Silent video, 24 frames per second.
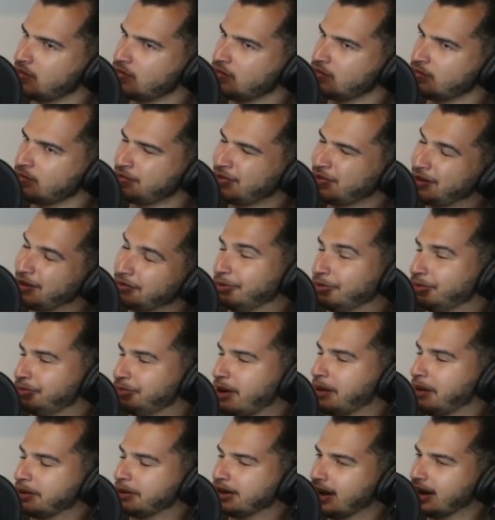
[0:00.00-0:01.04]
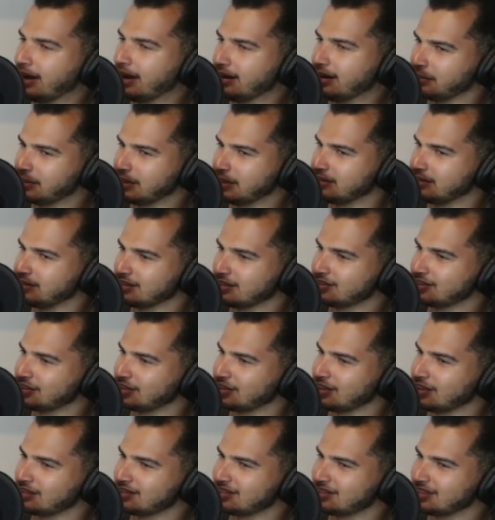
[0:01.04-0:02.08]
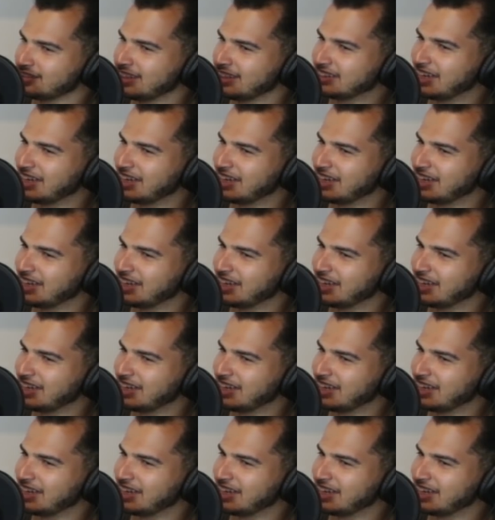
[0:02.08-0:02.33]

Probably not. I mean, it's